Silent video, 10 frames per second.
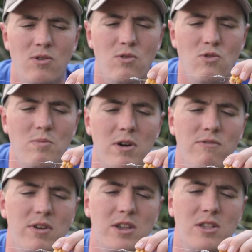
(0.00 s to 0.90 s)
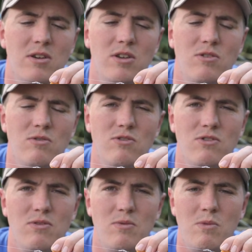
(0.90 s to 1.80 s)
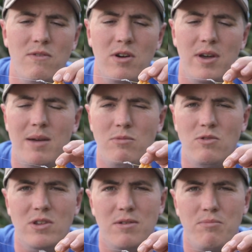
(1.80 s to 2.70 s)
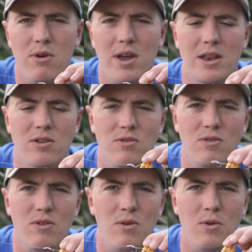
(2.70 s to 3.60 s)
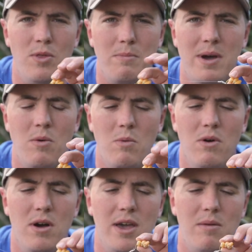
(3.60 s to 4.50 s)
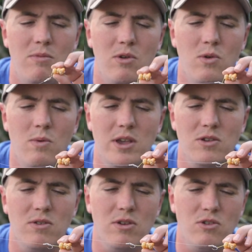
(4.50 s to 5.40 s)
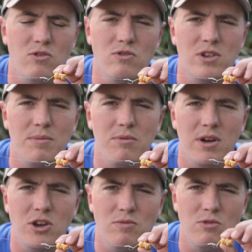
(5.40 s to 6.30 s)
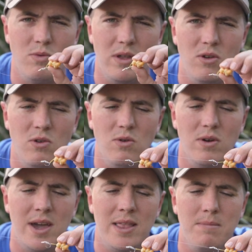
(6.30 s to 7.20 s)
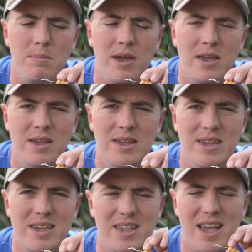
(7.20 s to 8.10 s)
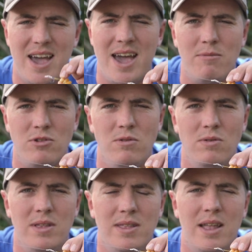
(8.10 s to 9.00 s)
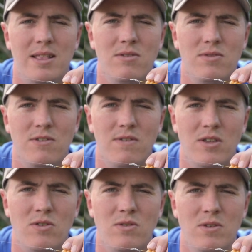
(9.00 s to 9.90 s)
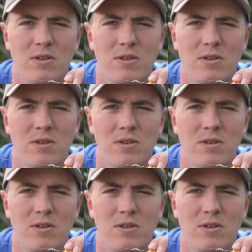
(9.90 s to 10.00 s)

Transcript: All my rigs that I use, whether I am using a braid or no matter what, I am always got a good separation between the hook and the bait. It's absolutely deadly on this venue.